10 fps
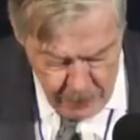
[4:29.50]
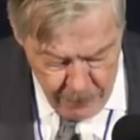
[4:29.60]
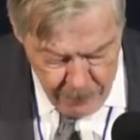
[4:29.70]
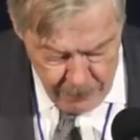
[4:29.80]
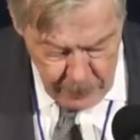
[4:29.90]

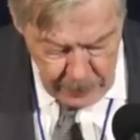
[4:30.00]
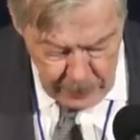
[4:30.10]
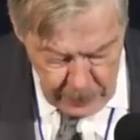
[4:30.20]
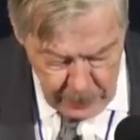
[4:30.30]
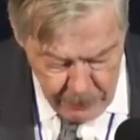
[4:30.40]
Very
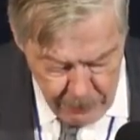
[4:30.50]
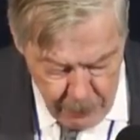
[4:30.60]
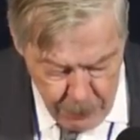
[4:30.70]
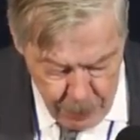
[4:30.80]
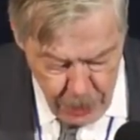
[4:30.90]
little and very
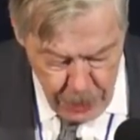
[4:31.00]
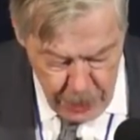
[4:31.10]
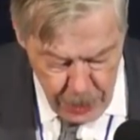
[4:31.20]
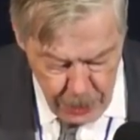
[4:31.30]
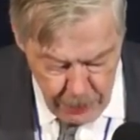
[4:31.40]

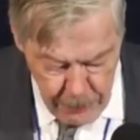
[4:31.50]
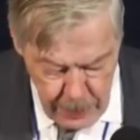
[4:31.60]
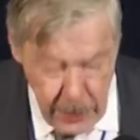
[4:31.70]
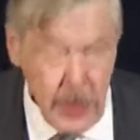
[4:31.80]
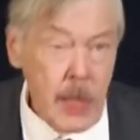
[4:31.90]
prejudicial.
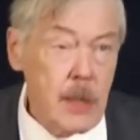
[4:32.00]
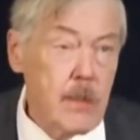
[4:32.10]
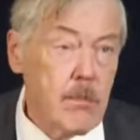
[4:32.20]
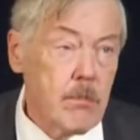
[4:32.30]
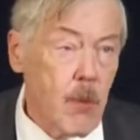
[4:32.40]
Indeed,
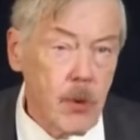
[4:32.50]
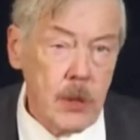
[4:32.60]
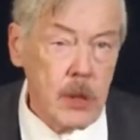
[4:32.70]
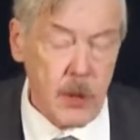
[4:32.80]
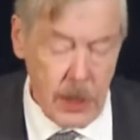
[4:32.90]
most
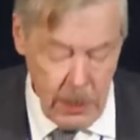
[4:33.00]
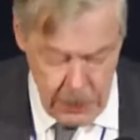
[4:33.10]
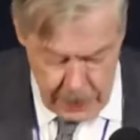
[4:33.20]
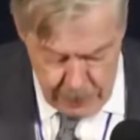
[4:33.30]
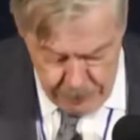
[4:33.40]
of those themes
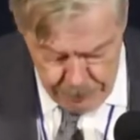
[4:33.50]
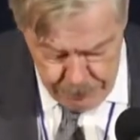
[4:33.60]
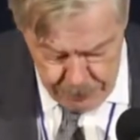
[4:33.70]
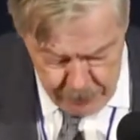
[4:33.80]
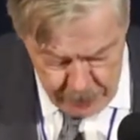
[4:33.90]
aren't
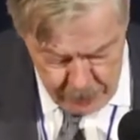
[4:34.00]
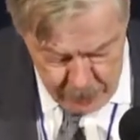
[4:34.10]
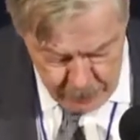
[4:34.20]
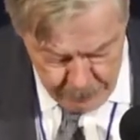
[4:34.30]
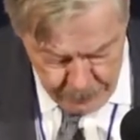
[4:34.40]
portrayed at
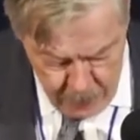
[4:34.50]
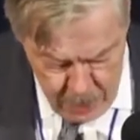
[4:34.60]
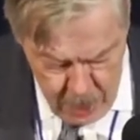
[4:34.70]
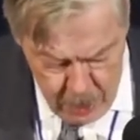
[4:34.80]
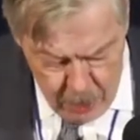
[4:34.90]
all.
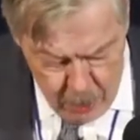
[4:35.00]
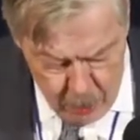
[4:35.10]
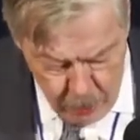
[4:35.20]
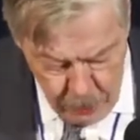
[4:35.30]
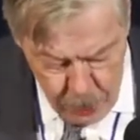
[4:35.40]

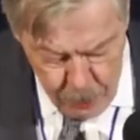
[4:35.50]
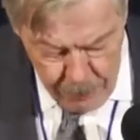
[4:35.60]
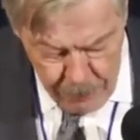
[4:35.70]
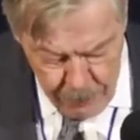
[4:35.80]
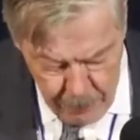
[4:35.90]
Only 3
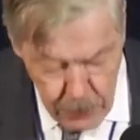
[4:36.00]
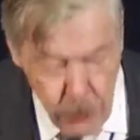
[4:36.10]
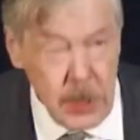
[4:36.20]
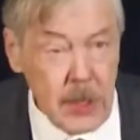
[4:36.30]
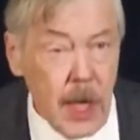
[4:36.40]
films were
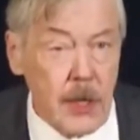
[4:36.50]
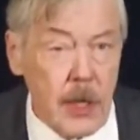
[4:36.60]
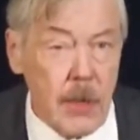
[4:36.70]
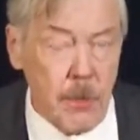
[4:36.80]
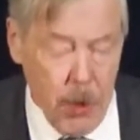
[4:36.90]
set
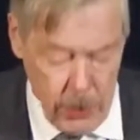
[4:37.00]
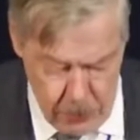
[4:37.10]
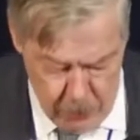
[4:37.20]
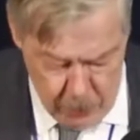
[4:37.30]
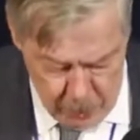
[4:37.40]
in Poland
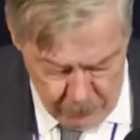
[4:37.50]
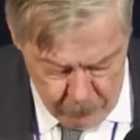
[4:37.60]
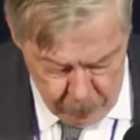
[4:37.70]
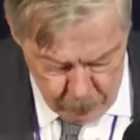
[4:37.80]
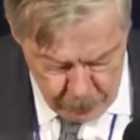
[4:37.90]
during all of
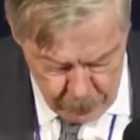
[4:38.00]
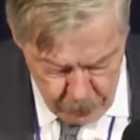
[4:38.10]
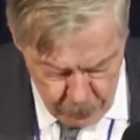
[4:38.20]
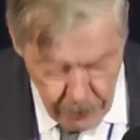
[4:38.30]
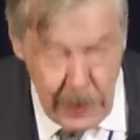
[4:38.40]
World War
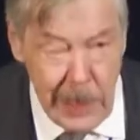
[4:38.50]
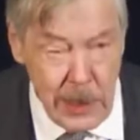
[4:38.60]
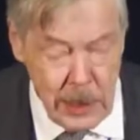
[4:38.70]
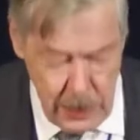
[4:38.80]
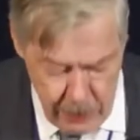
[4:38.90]
II. Let's
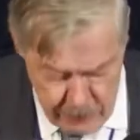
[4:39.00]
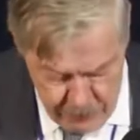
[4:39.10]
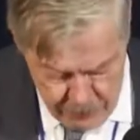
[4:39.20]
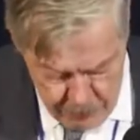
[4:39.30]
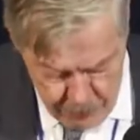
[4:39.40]
consider each
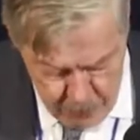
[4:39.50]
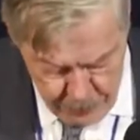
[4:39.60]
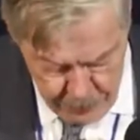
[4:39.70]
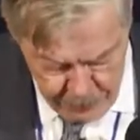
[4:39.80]
for a moment.